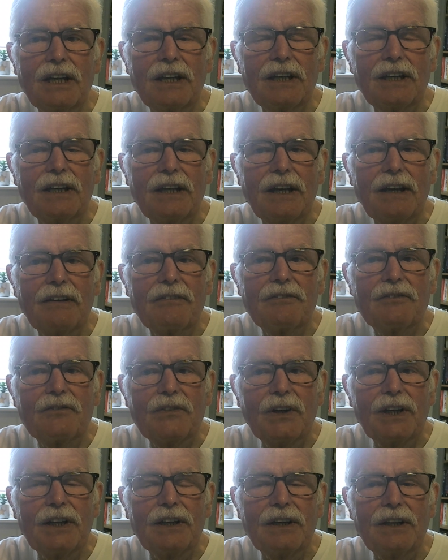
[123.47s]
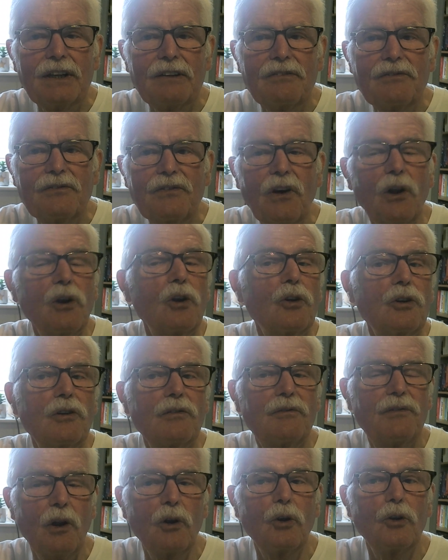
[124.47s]
uh, have, uh, have
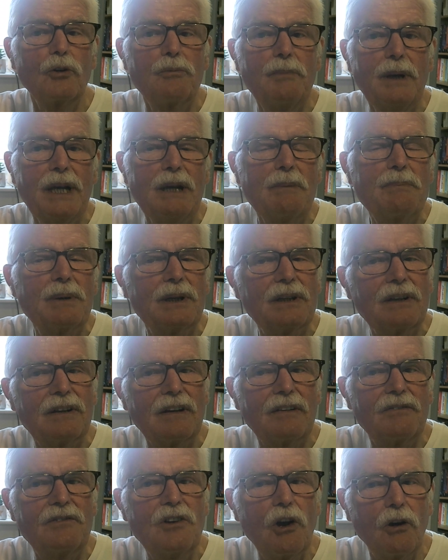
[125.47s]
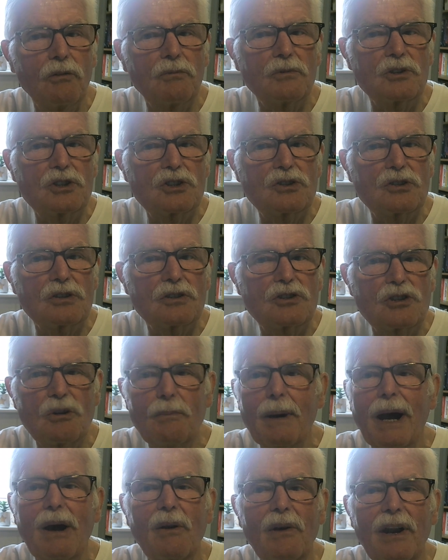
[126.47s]
followed followed me but have not
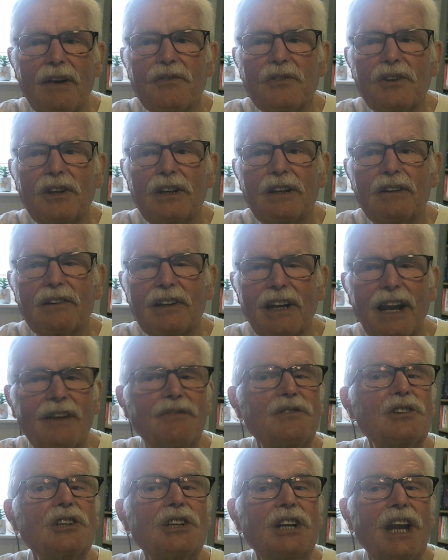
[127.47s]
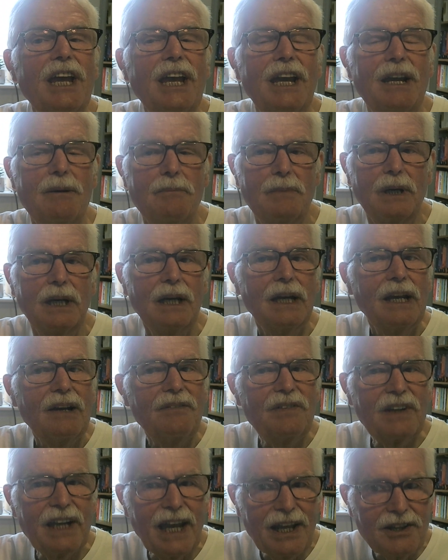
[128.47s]
somehow left the left your name.
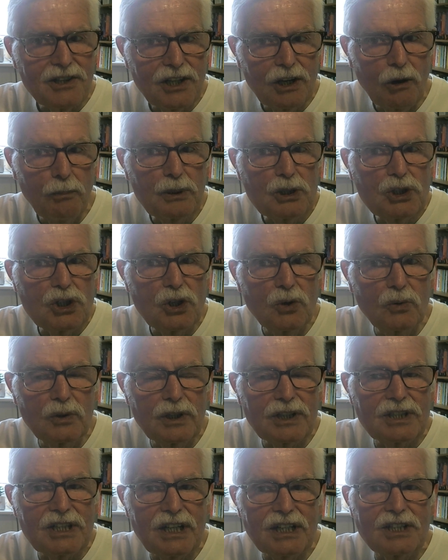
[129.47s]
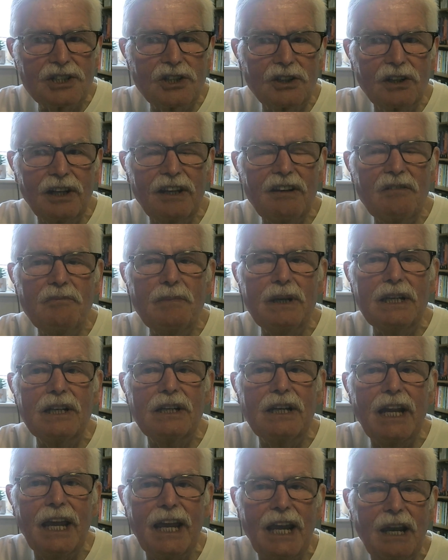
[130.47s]
If you get the opportunity to leave me
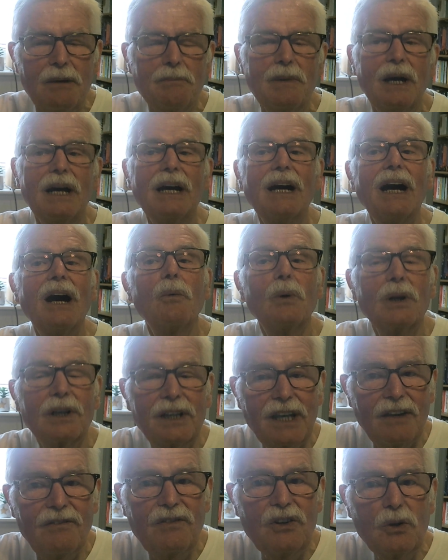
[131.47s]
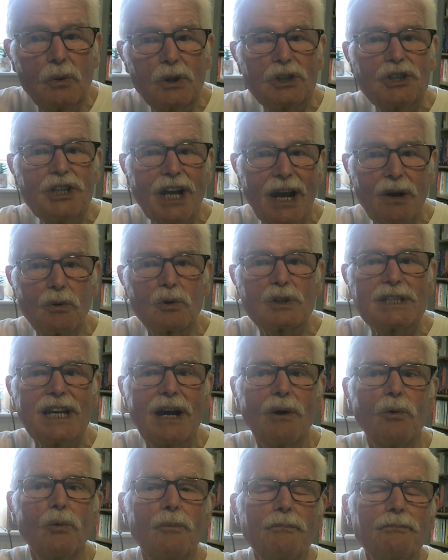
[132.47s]
your name, I will give you a shout
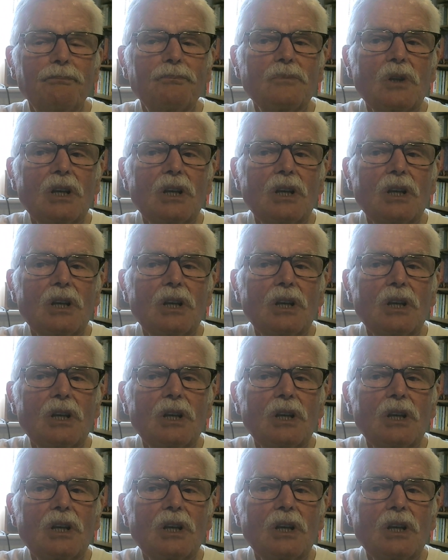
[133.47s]
out.